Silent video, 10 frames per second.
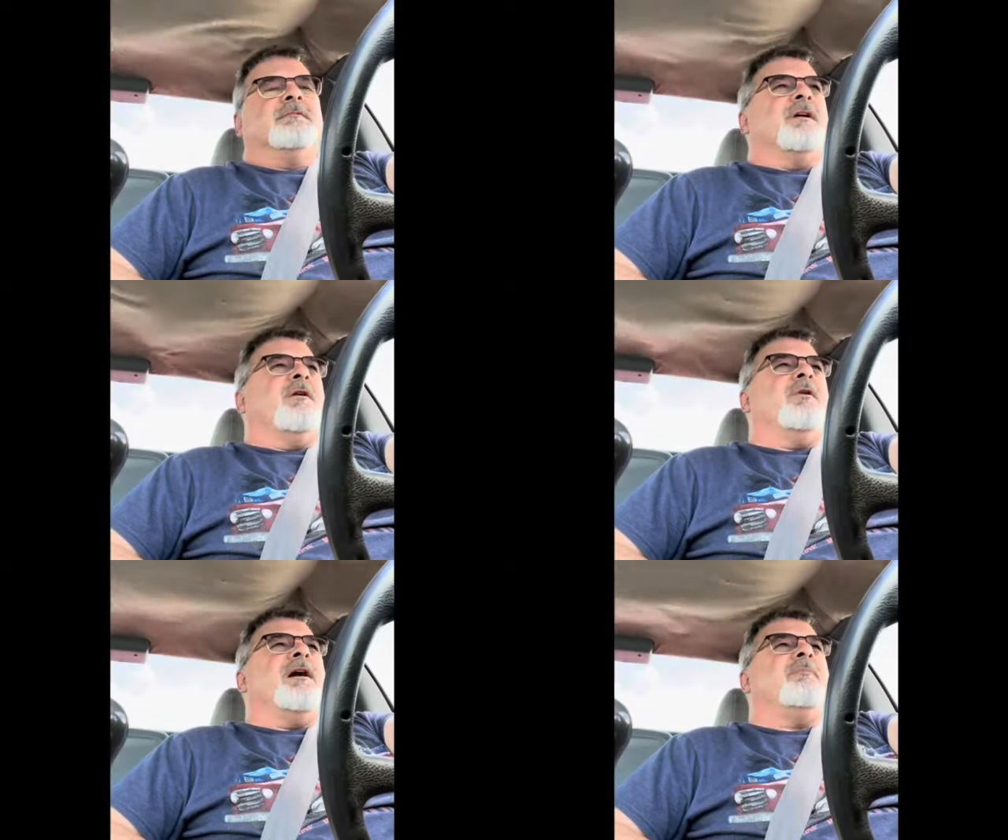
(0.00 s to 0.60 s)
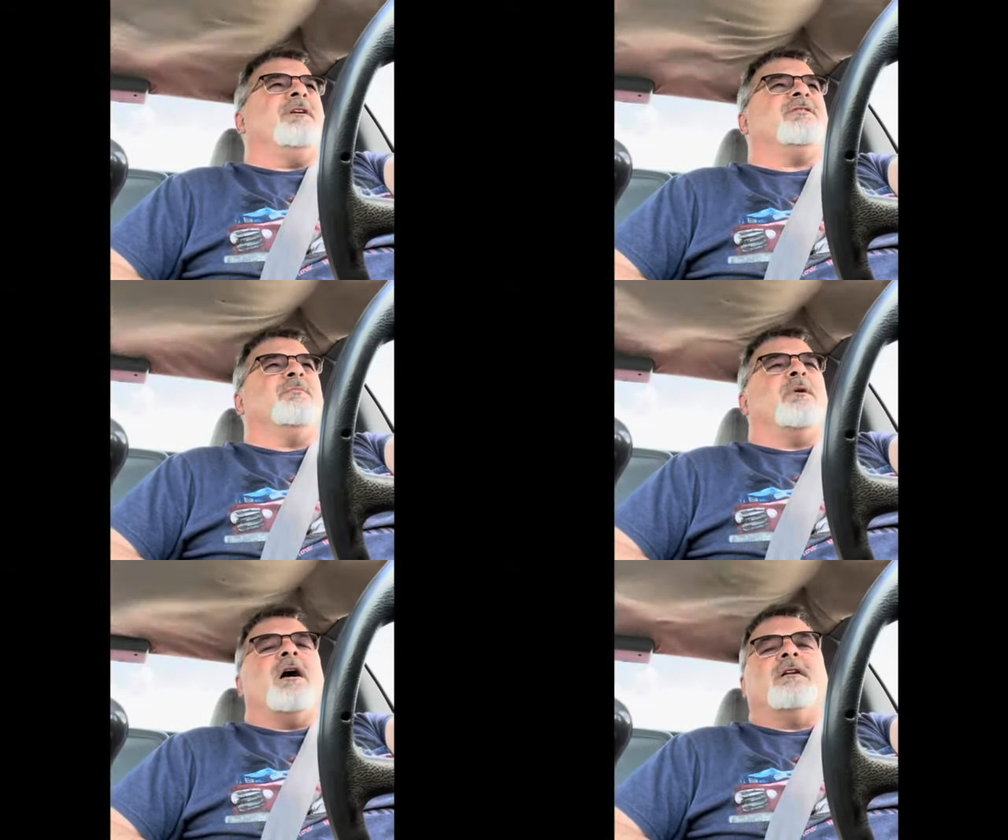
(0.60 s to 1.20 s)
I would not be
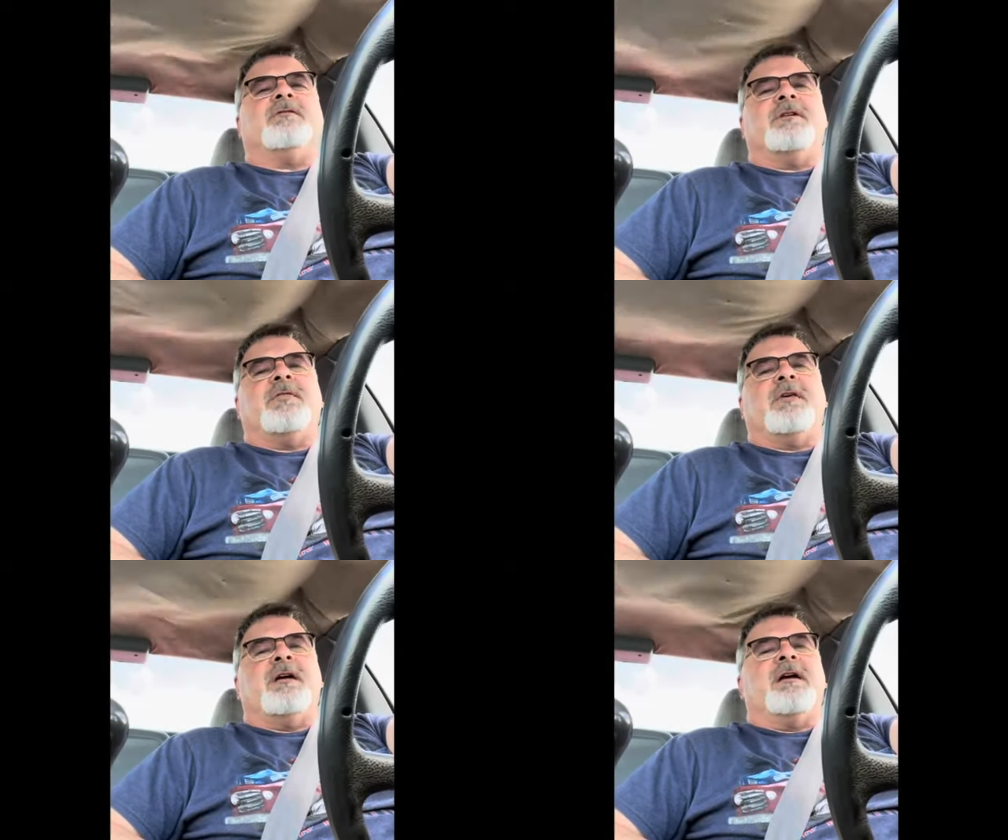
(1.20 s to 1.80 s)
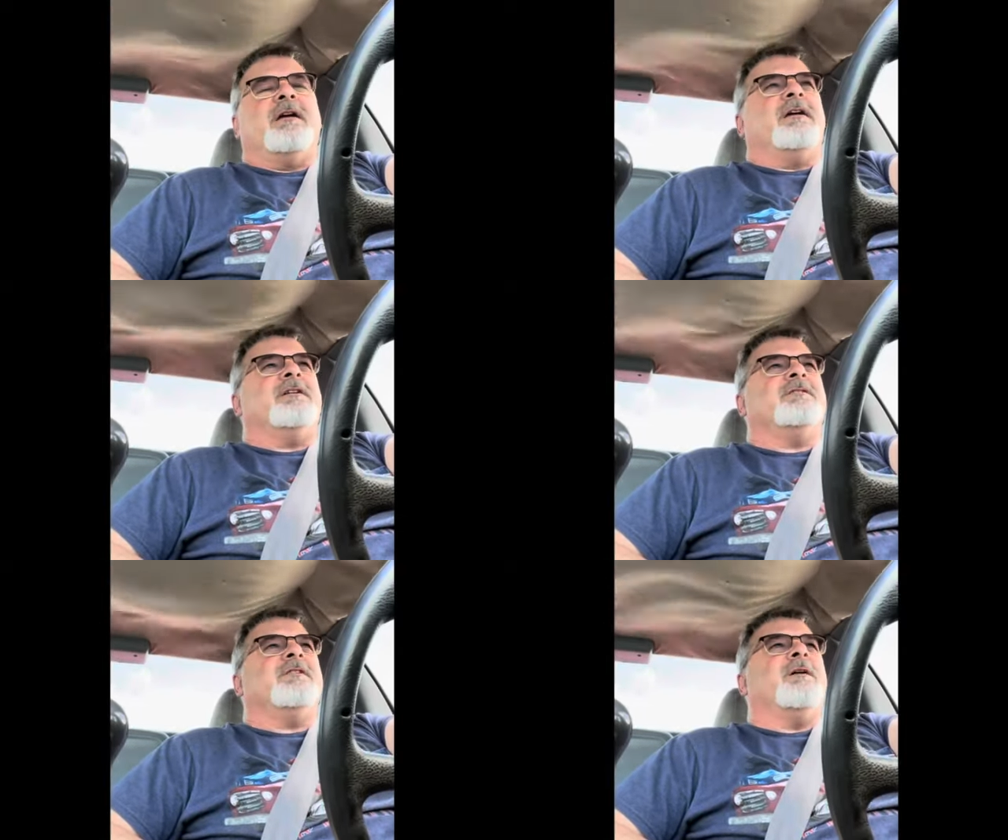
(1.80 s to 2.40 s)
surprised if that thing
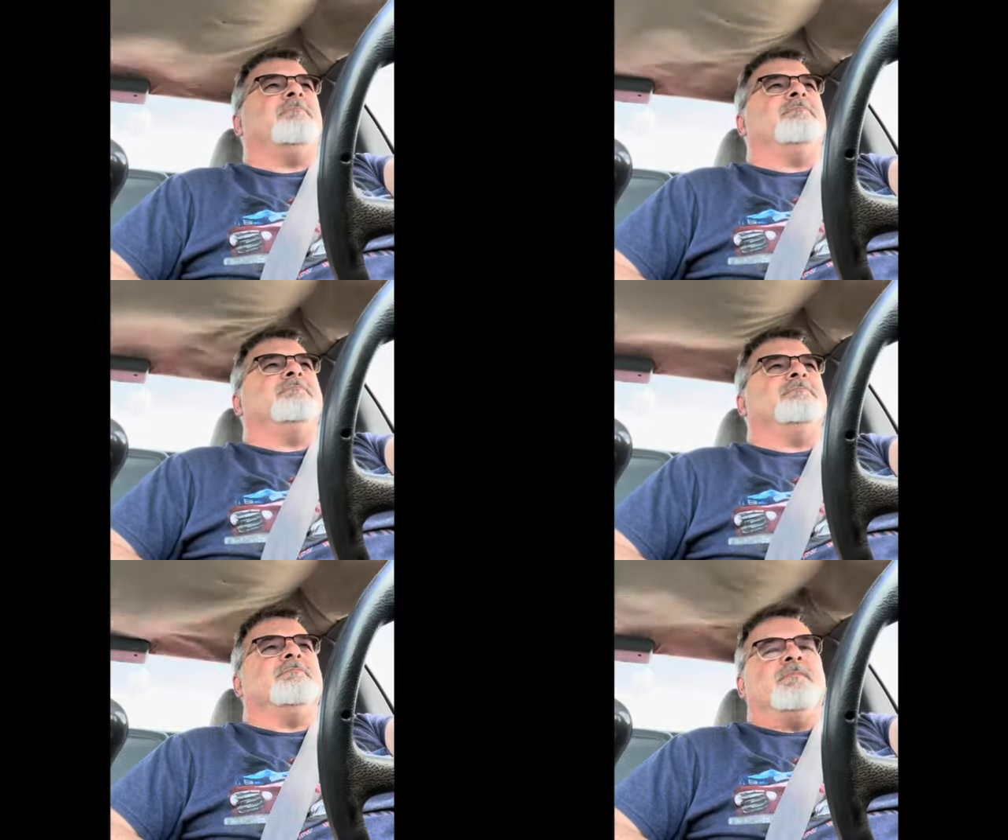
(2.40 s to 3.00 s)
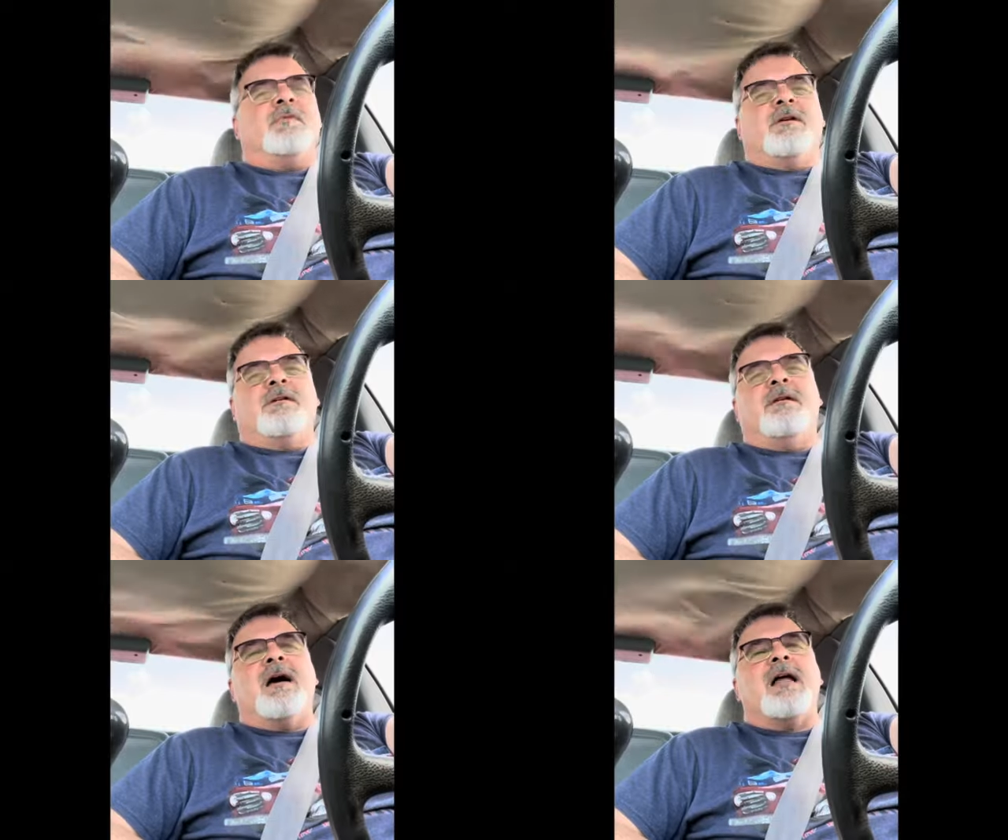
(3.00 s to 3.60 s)
ends up
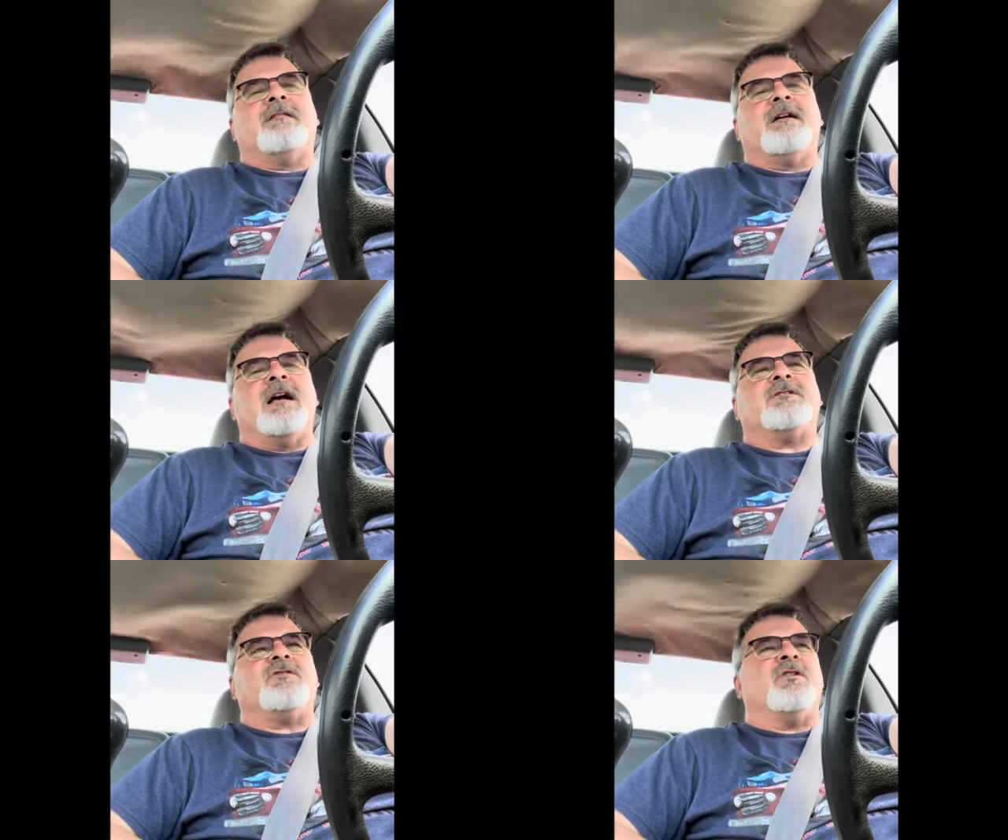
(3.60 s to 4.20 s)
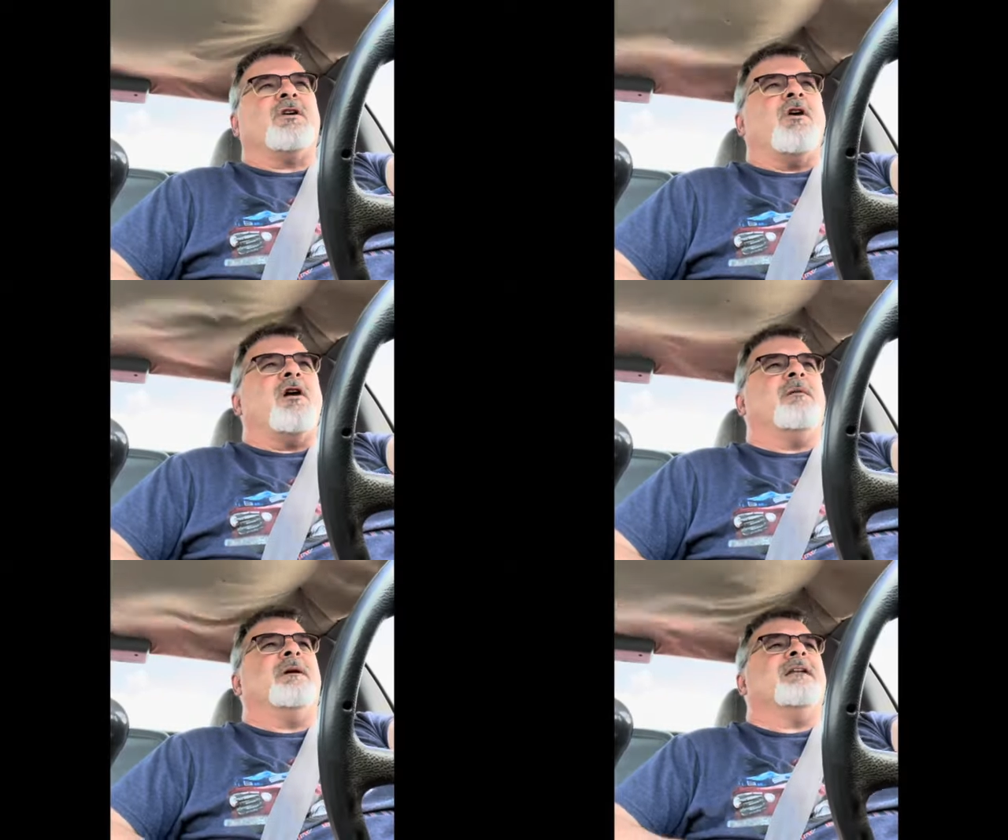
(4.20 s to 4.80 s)
not attached to the
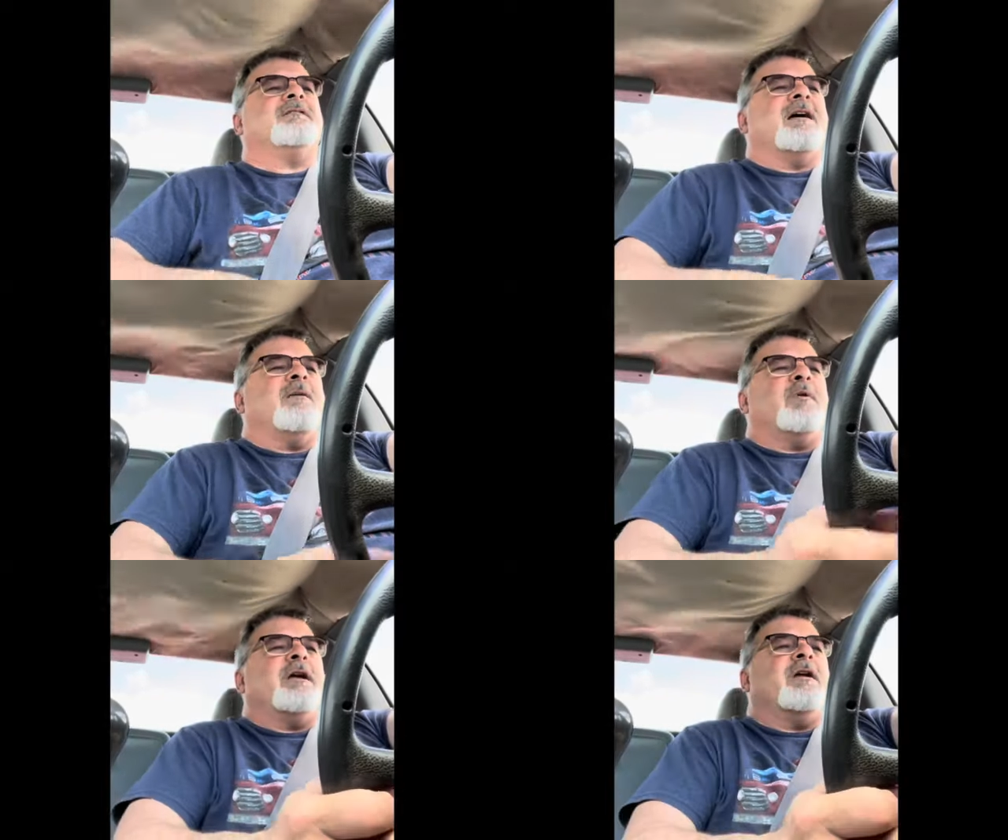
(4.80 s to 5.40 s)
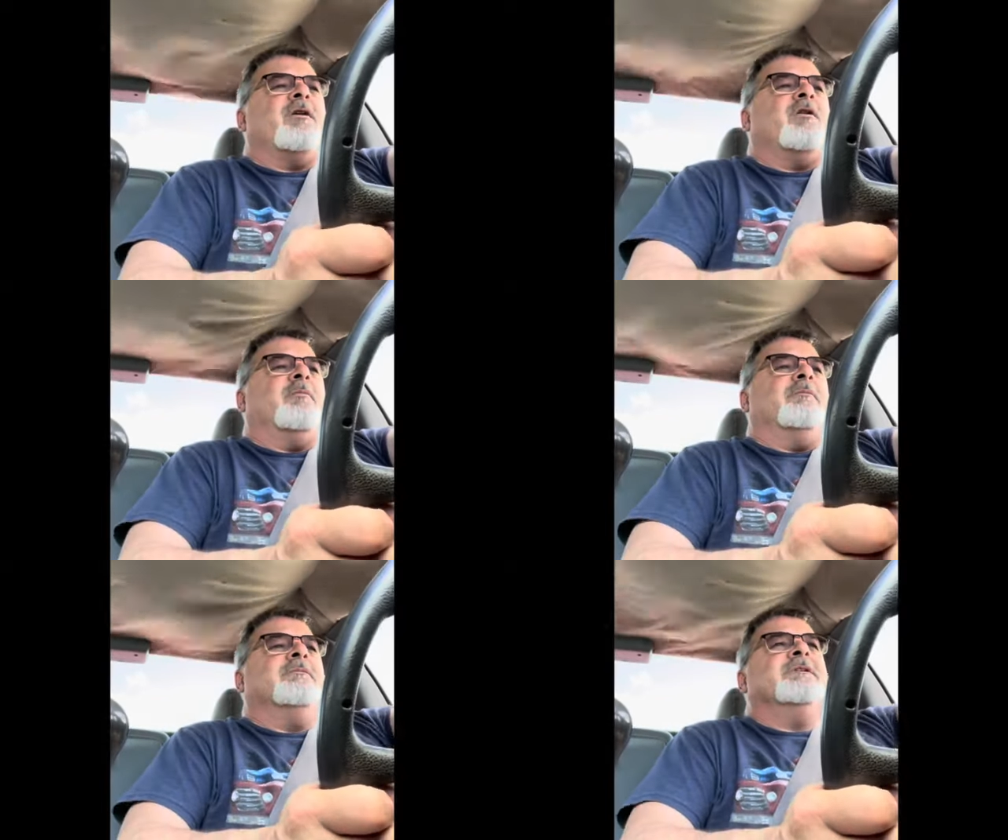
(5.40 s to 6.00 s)
car by the time we get home.